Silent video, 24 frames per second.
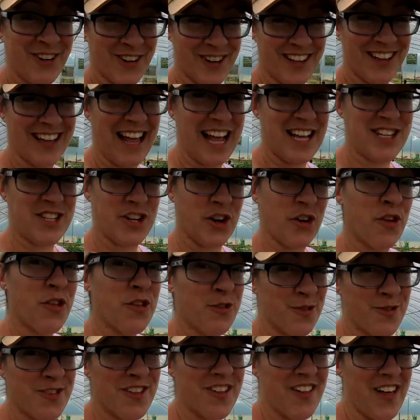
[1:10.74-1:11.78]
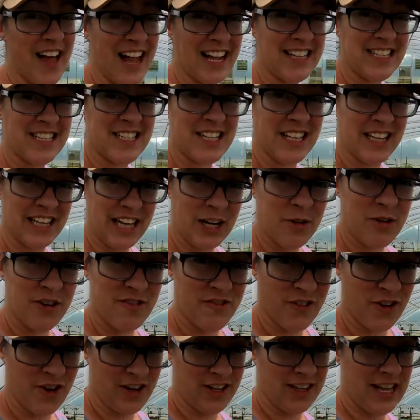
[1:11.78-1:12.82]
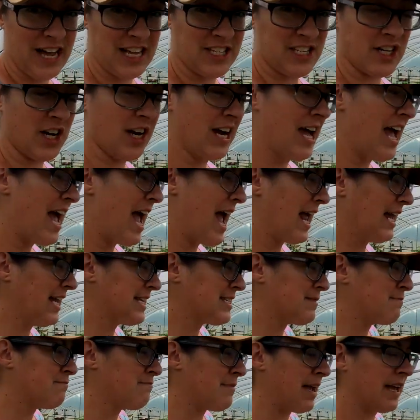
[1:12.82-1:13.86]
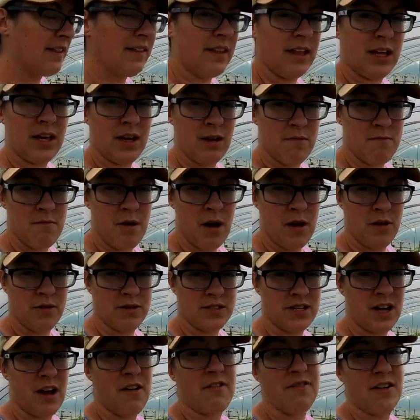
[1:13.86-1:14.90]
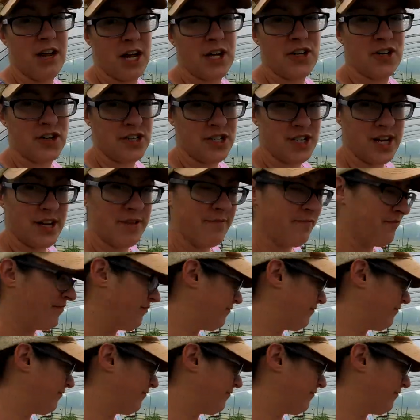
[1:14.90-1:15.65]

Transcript: fertilizer through the lines. It's a liquid fertilizer and it's mainly composed of nitrogen.